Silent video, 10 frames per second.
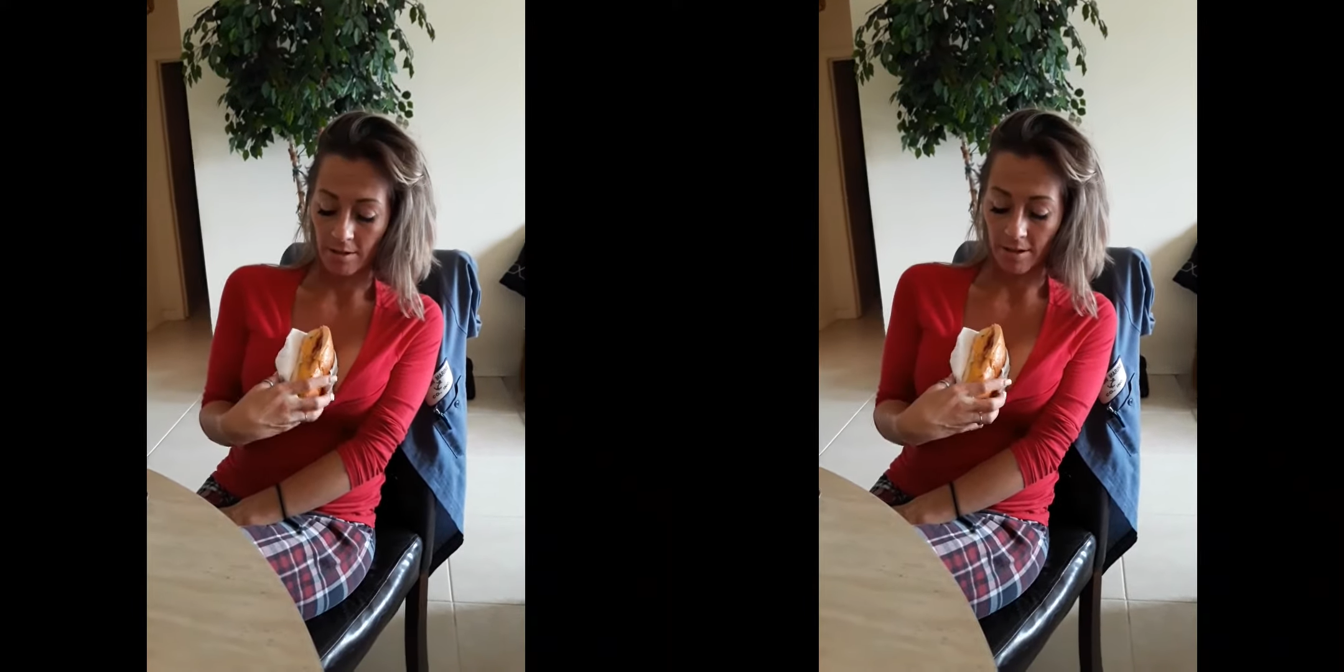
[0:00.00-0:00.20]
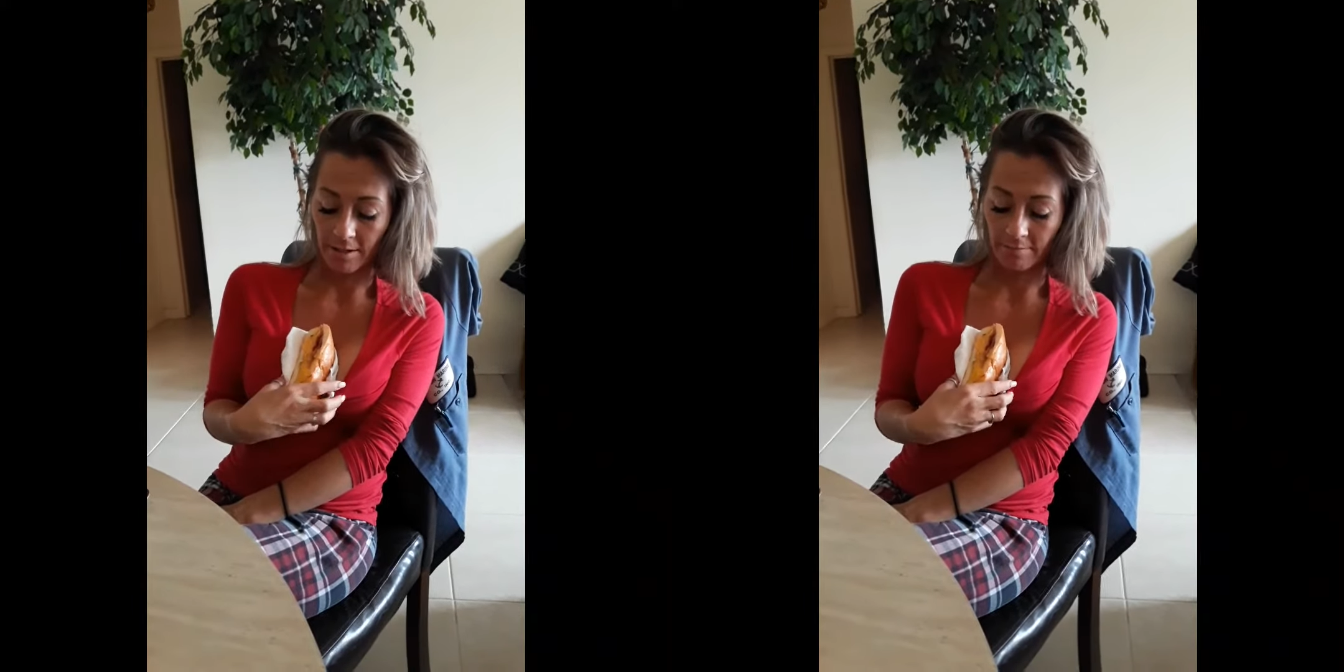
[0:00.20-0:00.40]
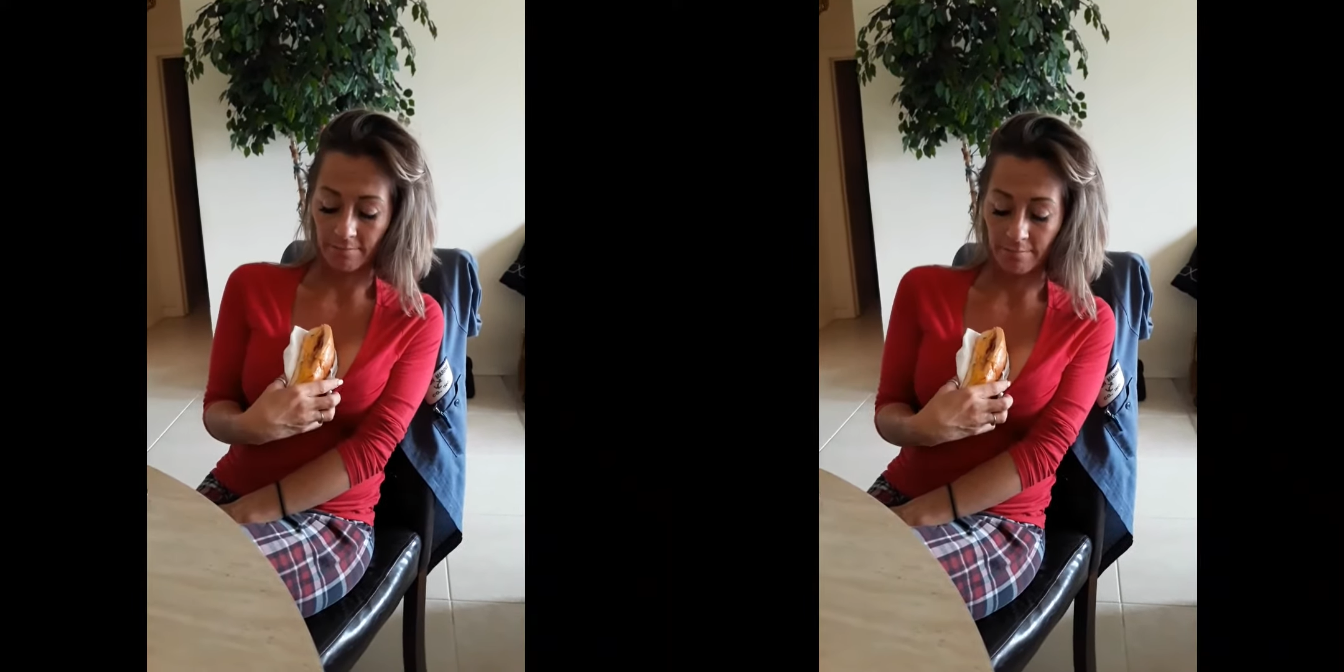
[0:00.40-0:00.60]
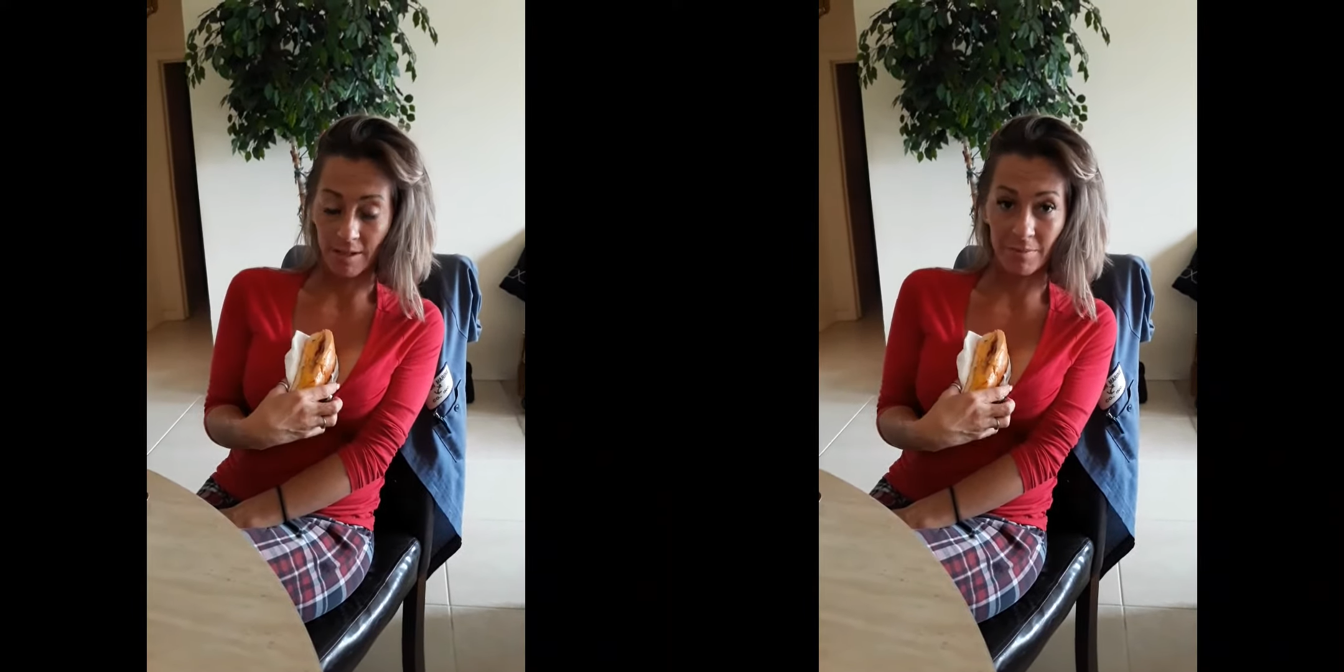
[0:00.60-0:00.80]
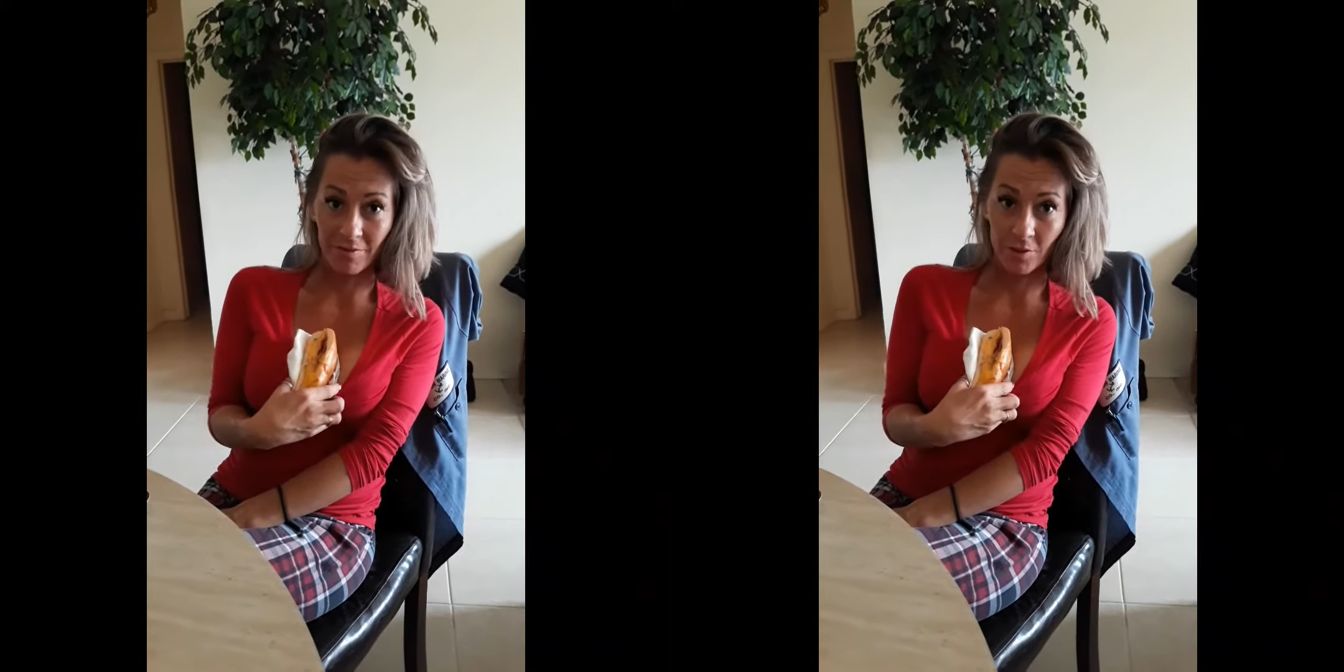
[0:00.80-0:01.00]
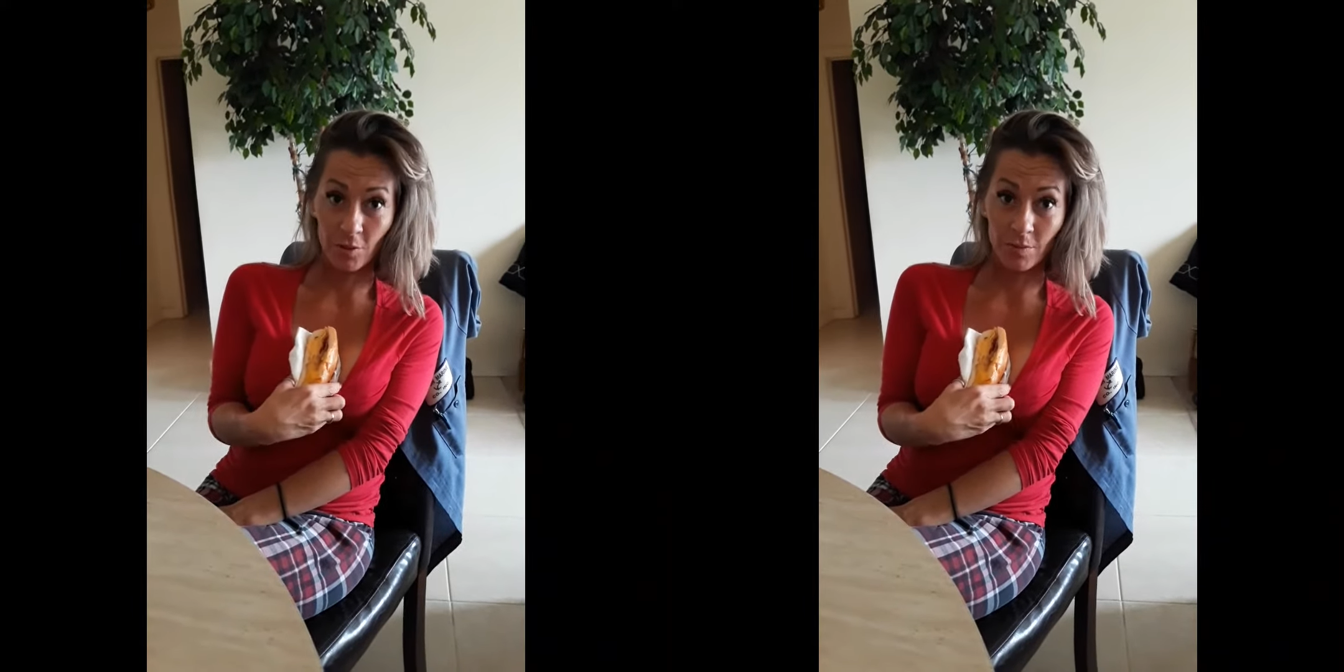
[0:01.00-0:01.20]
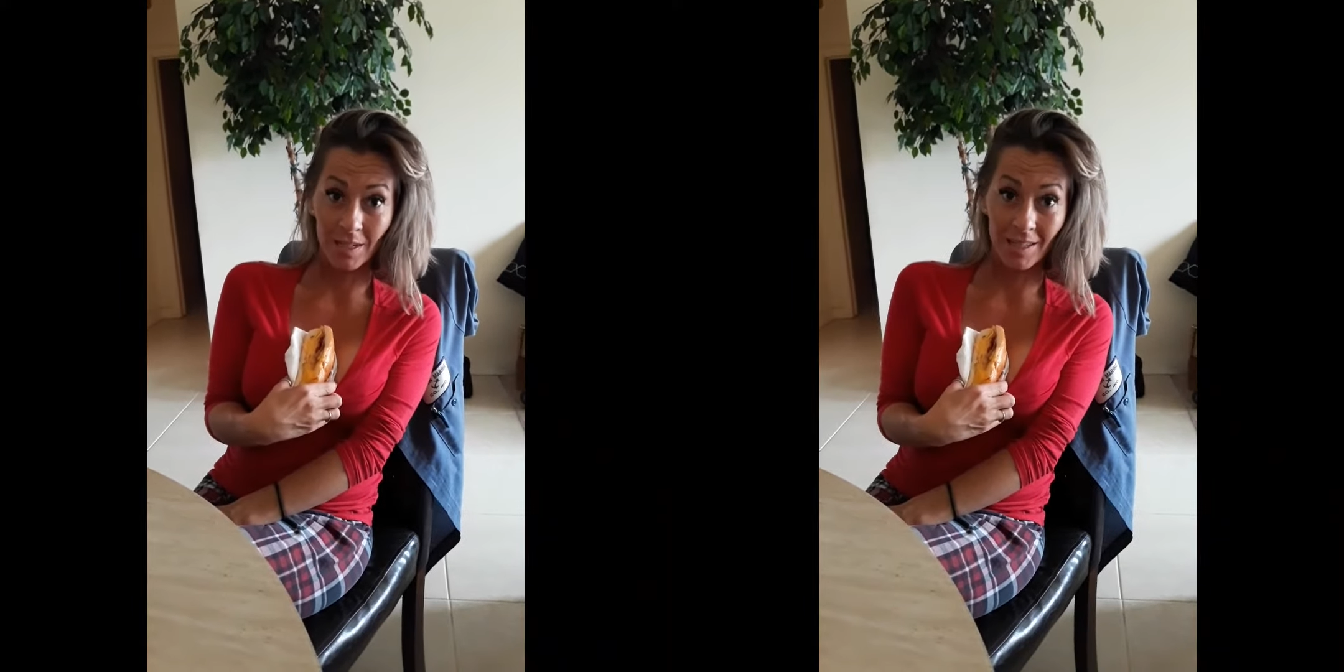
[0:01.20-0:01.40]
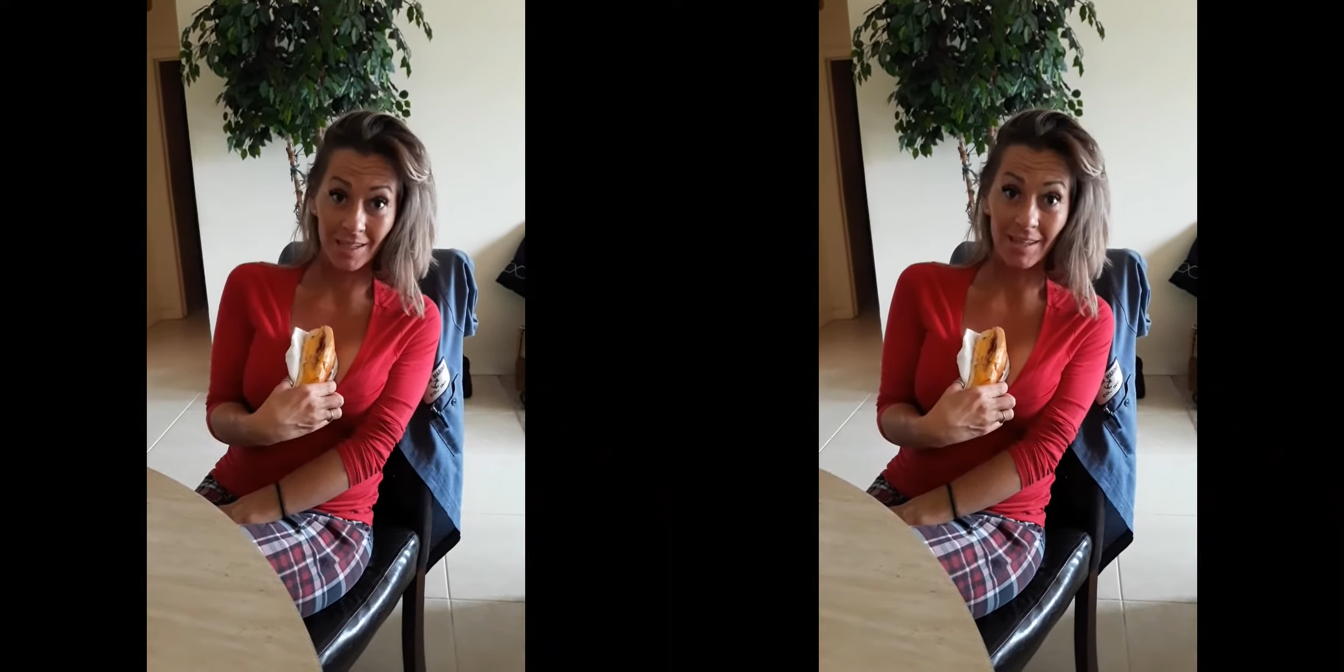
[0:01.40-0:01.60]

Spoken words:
All right. Maybe if you're doing it like